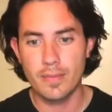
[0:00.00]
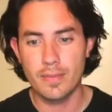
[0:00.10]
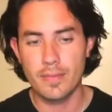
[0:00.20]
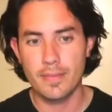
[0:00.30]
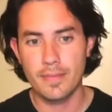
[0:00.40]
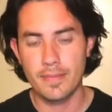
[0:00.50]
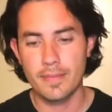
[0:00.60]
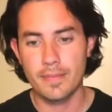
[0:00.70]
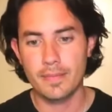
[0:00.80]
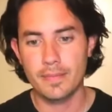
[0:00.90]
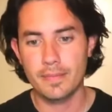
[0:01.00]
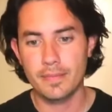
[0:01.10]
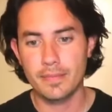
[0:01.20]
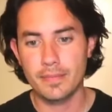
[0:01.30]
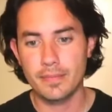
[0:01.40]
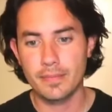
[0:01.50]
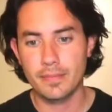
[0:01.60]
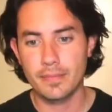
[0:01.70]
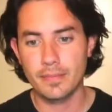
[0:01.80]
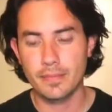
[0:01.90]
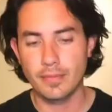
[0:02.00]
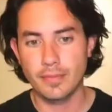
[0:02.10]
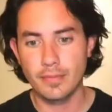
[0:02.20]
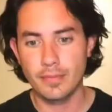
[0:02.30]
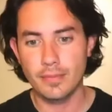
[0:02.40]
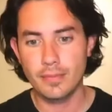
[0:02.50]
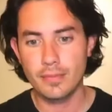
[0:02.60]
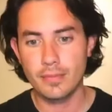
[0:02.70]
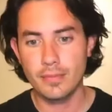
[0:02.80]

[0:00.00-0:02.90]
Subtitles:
No one is speaking in this clip.